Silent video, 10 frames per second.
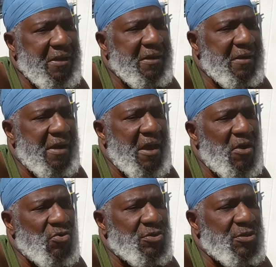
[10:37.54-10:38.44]
yeah, how
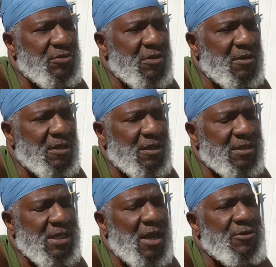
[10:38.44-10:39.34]
old are you?
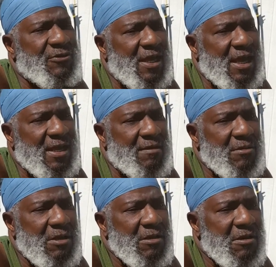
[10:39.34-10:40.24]
So how do you think I am?
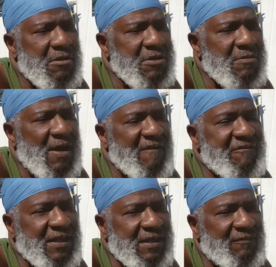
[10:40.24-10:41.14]
Oh, you about
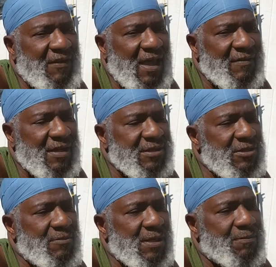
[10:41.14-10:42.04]
55. I said,
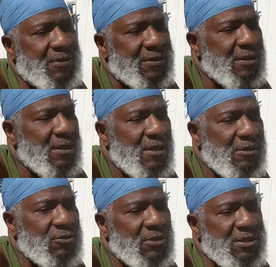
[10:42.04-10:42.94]
you better put
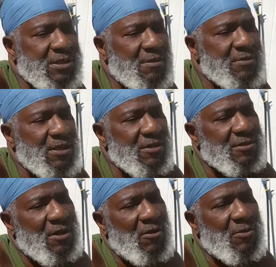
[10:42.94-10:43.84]
20-something
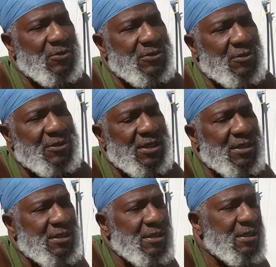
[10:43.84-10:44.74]
years almost on that.
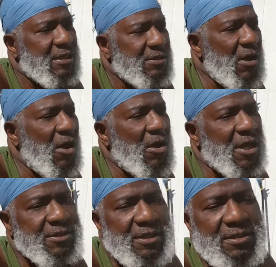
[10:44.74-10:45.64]
No,
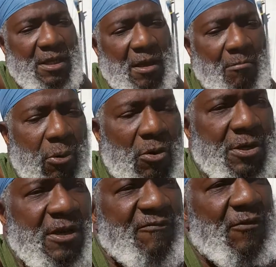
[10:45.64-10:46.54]
I said,
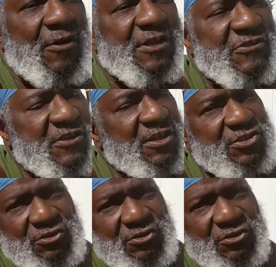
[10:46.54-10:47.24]
born in 46,